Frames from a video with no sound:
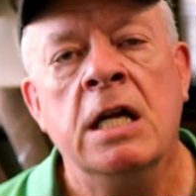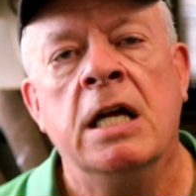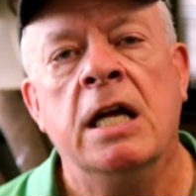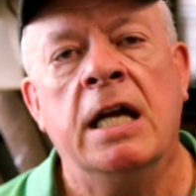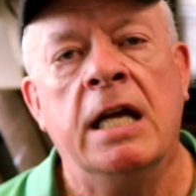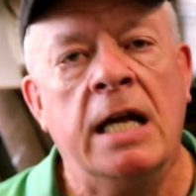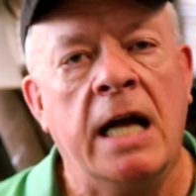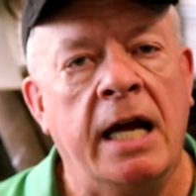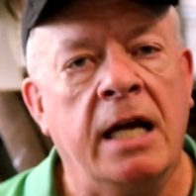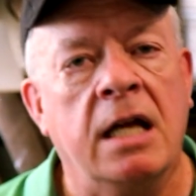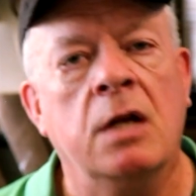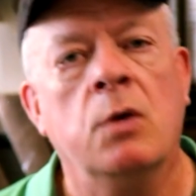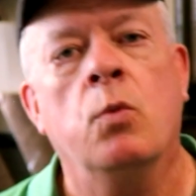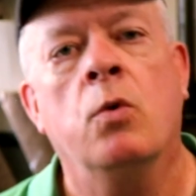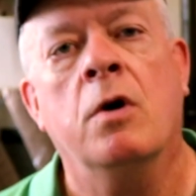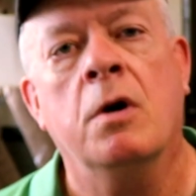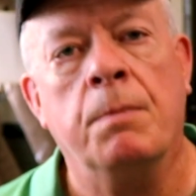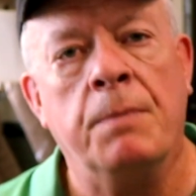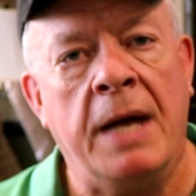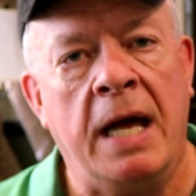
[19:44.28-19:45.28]
and I can
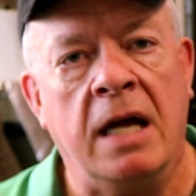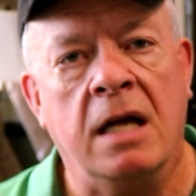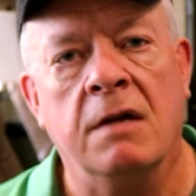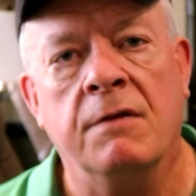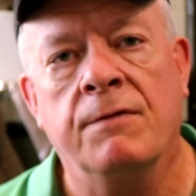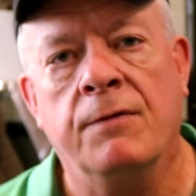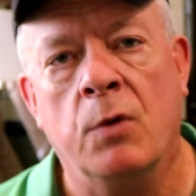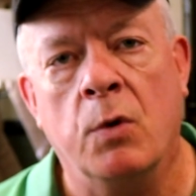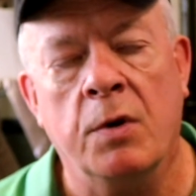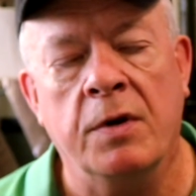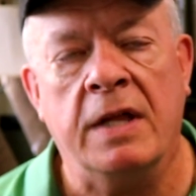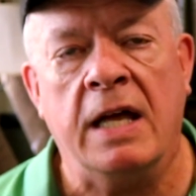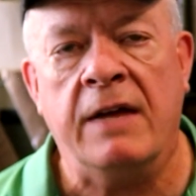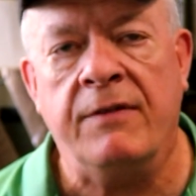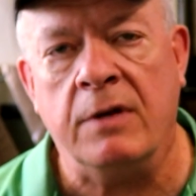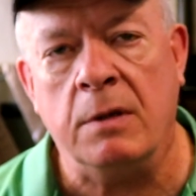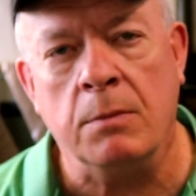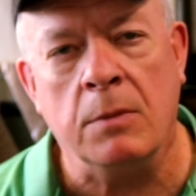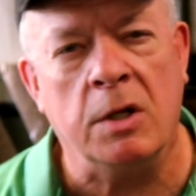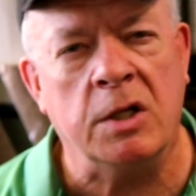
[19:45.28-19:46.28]
work back and forth
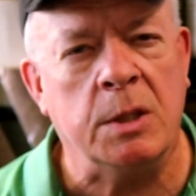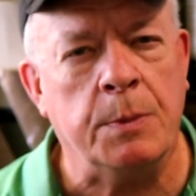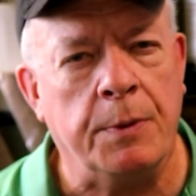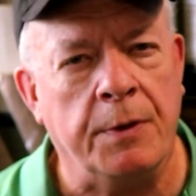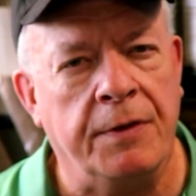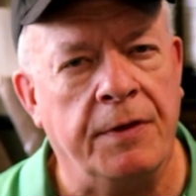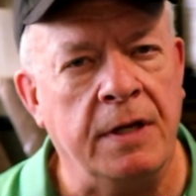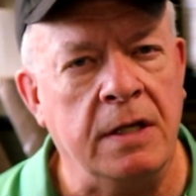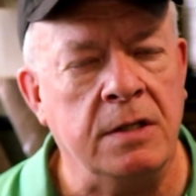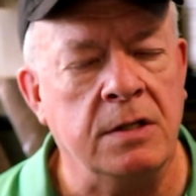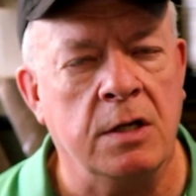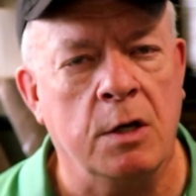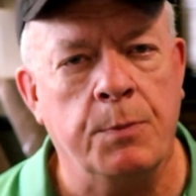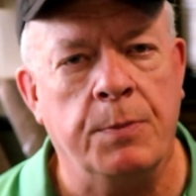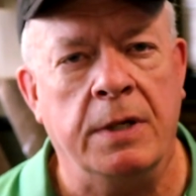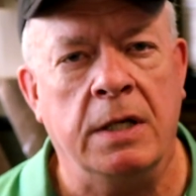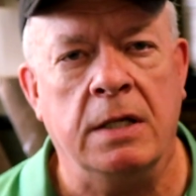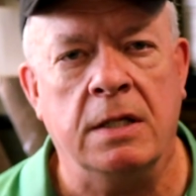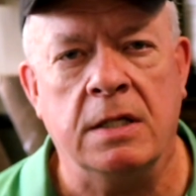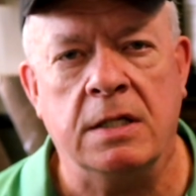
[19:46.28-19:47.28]
having multiple things
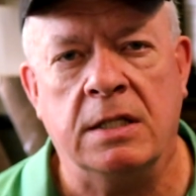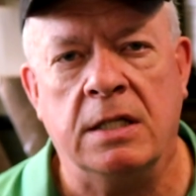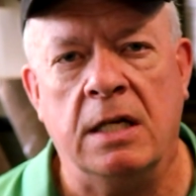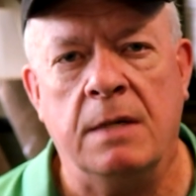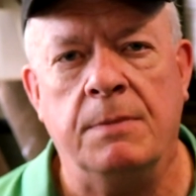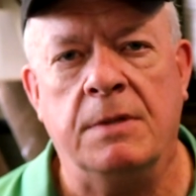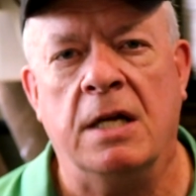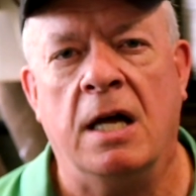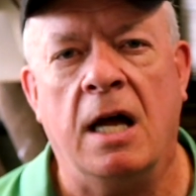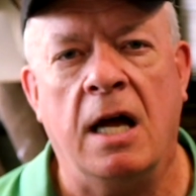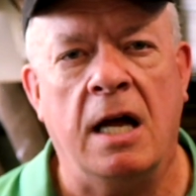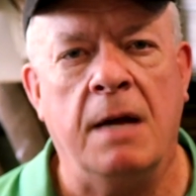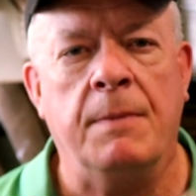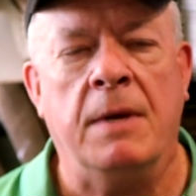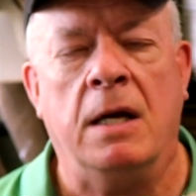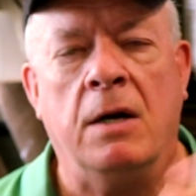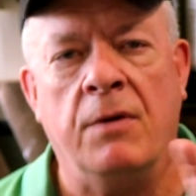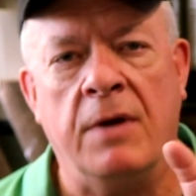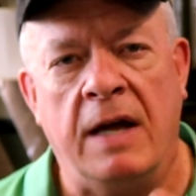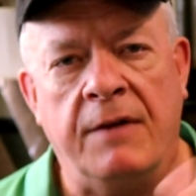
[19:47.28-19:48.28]
open at the same time.
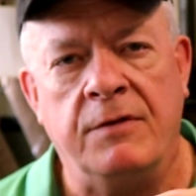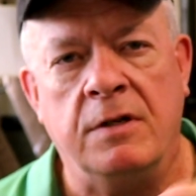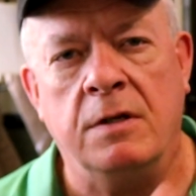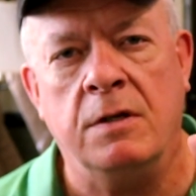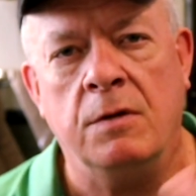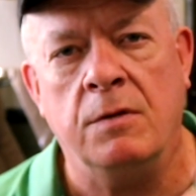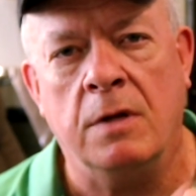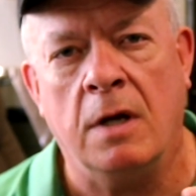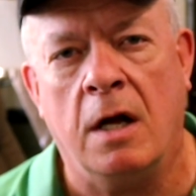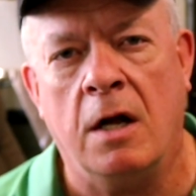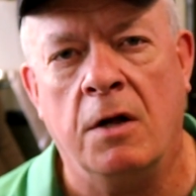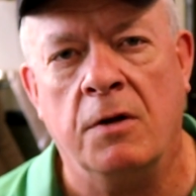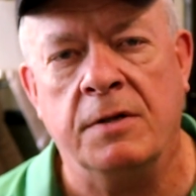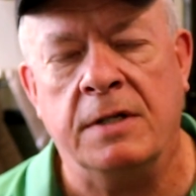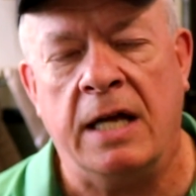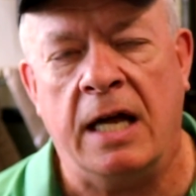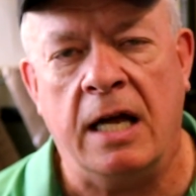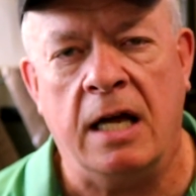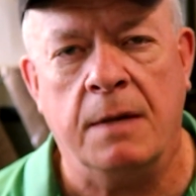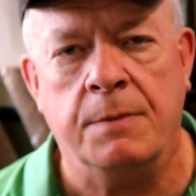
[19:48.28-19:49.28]
I don't have to do the Alt
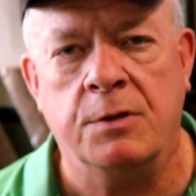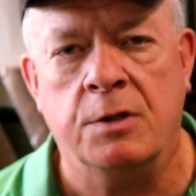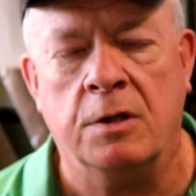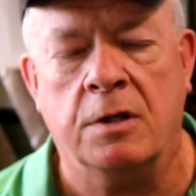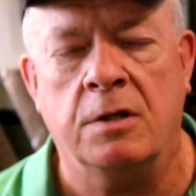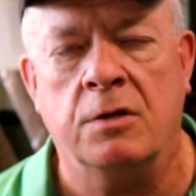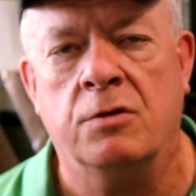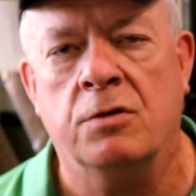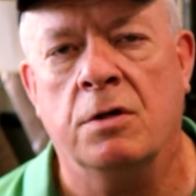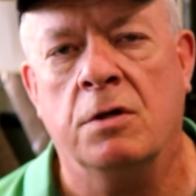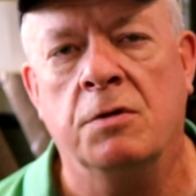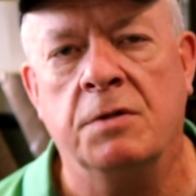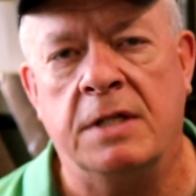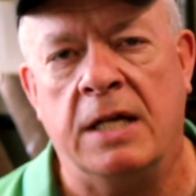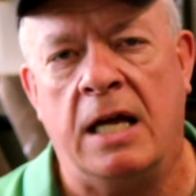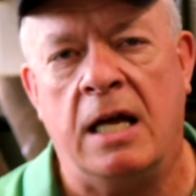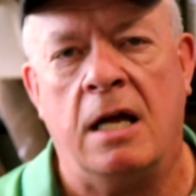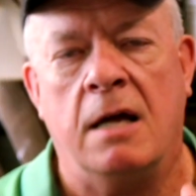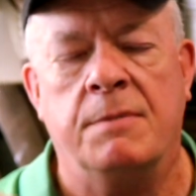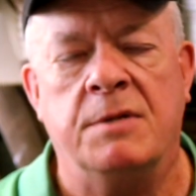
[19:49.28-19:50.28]
tabs or Control
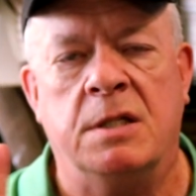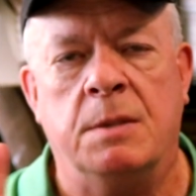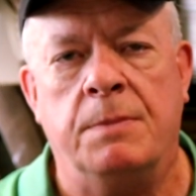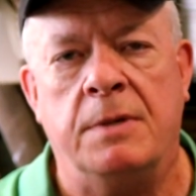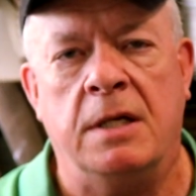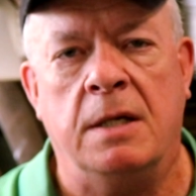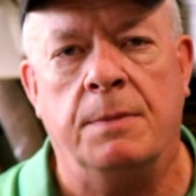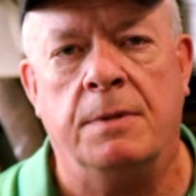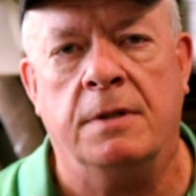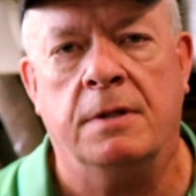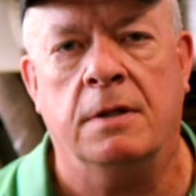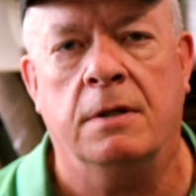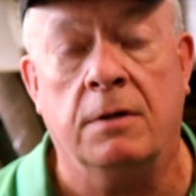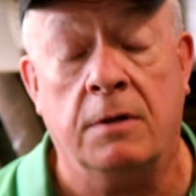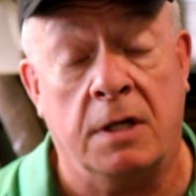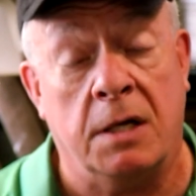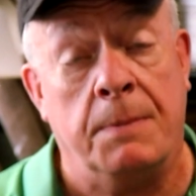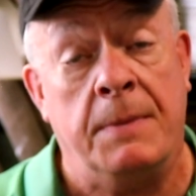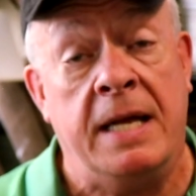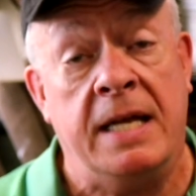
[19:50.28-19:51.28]
tabs to be able to, or
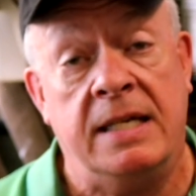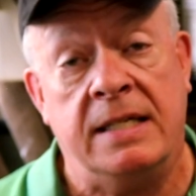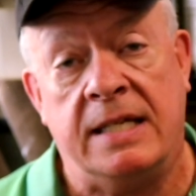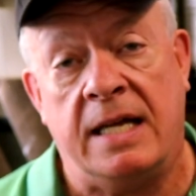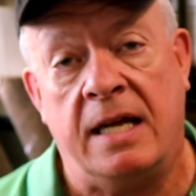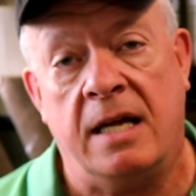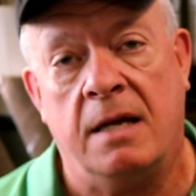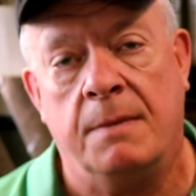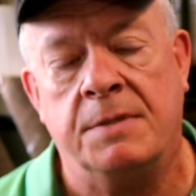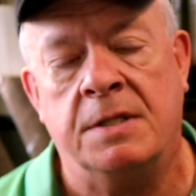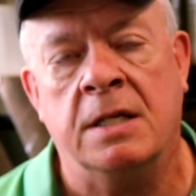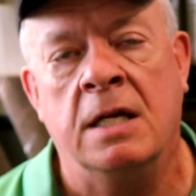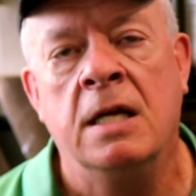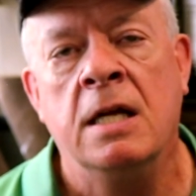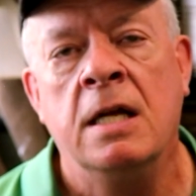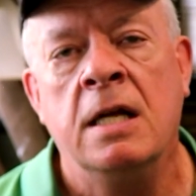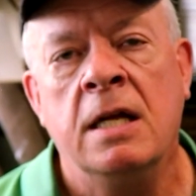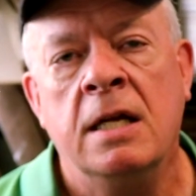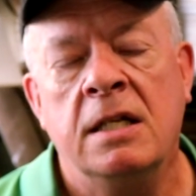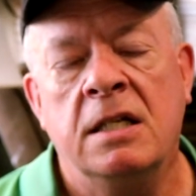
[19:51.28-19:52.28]
Command tabs
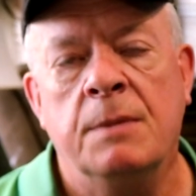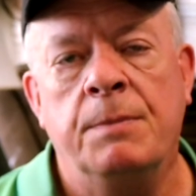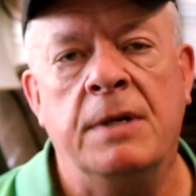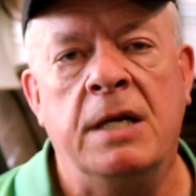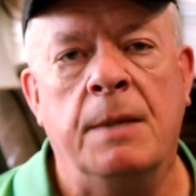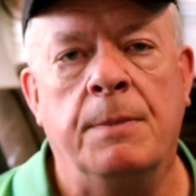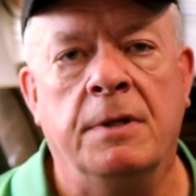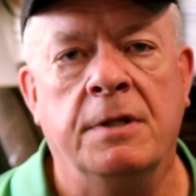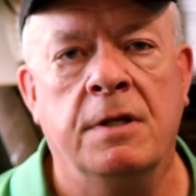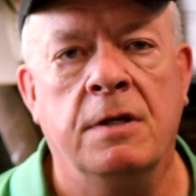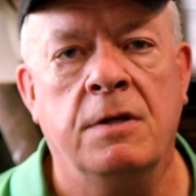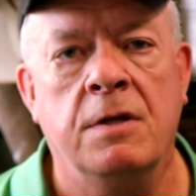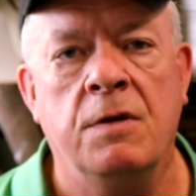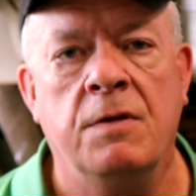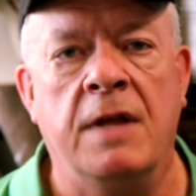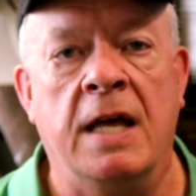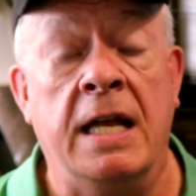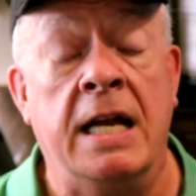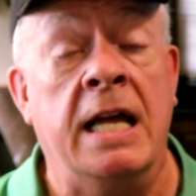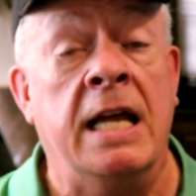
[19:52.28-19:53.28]
to be able to do
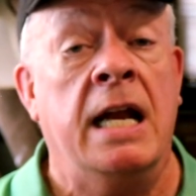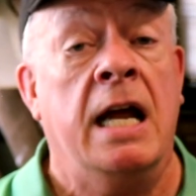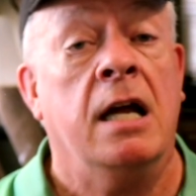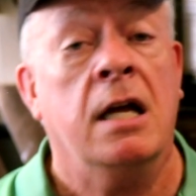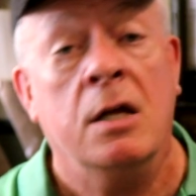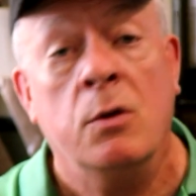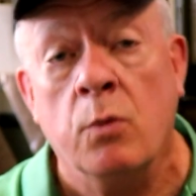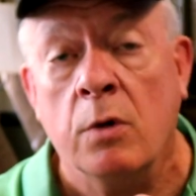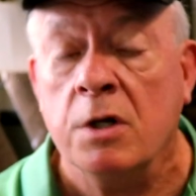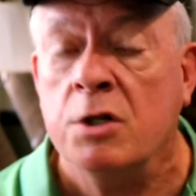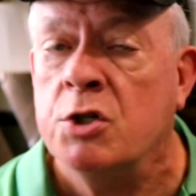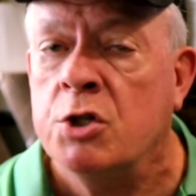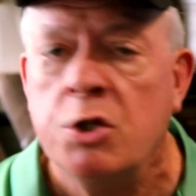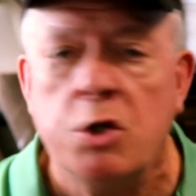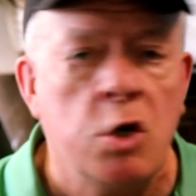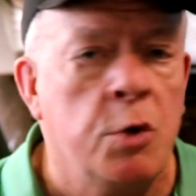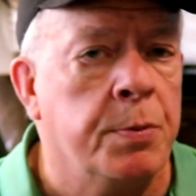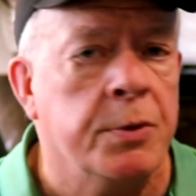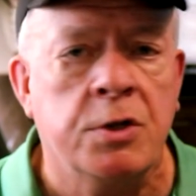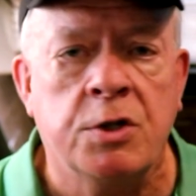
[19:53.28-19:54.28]
that, and I can work
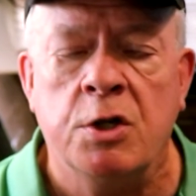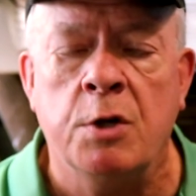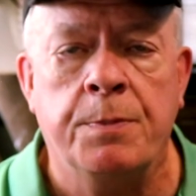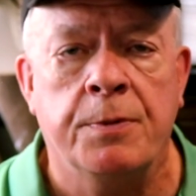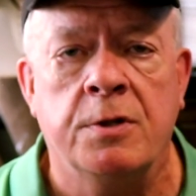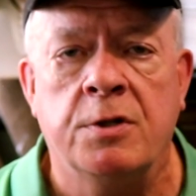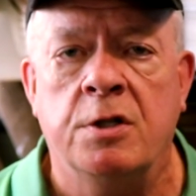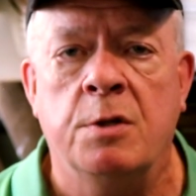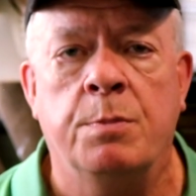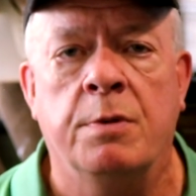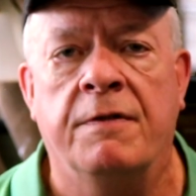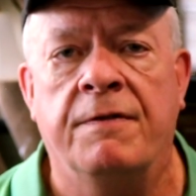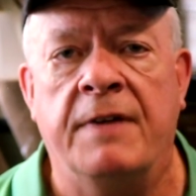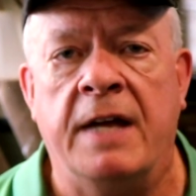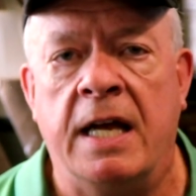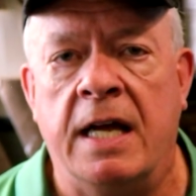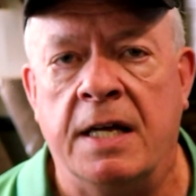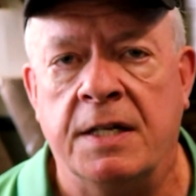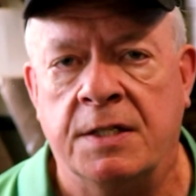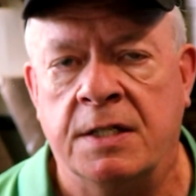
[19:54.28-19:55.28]
super
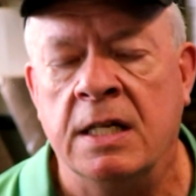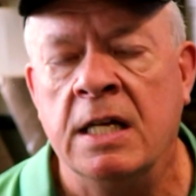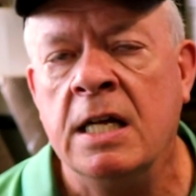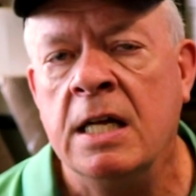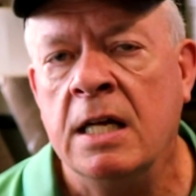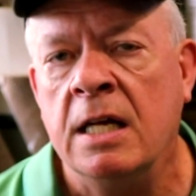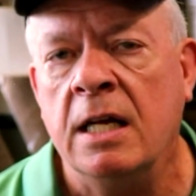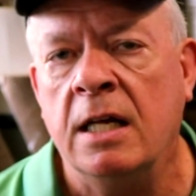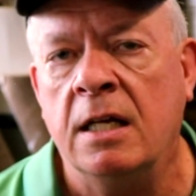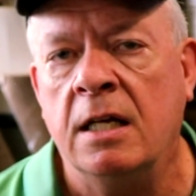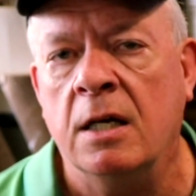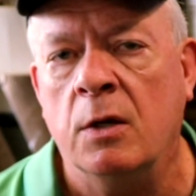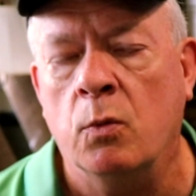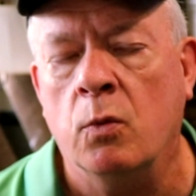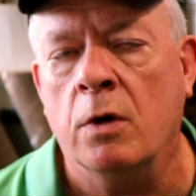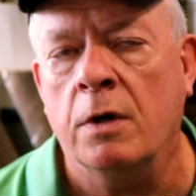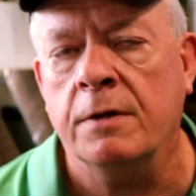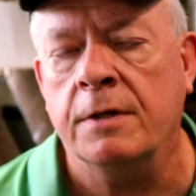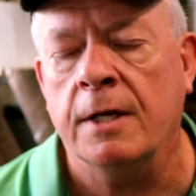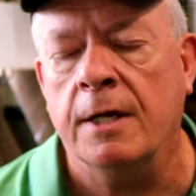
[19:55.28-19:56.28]
fast and get
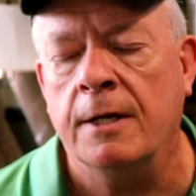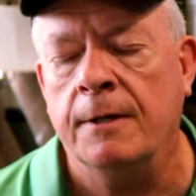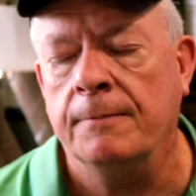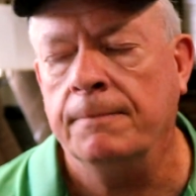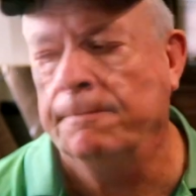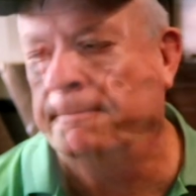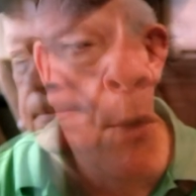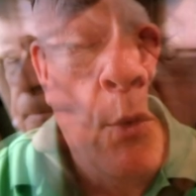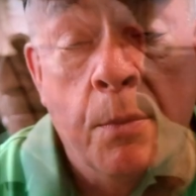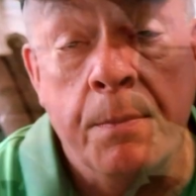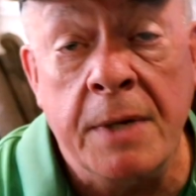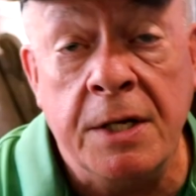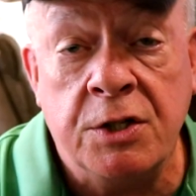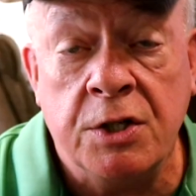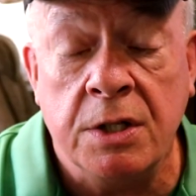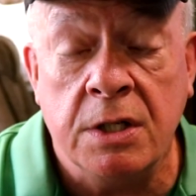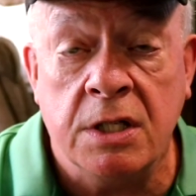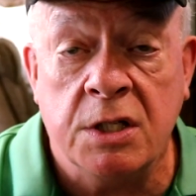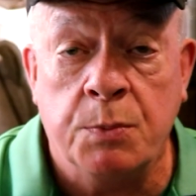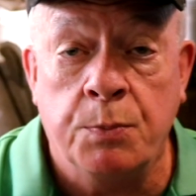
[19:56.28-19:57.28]
work done. I will
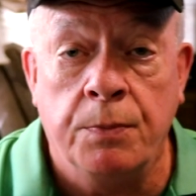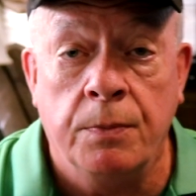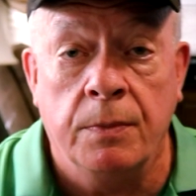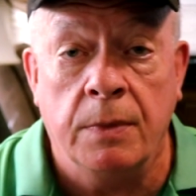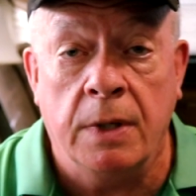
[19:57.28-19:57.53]
mention this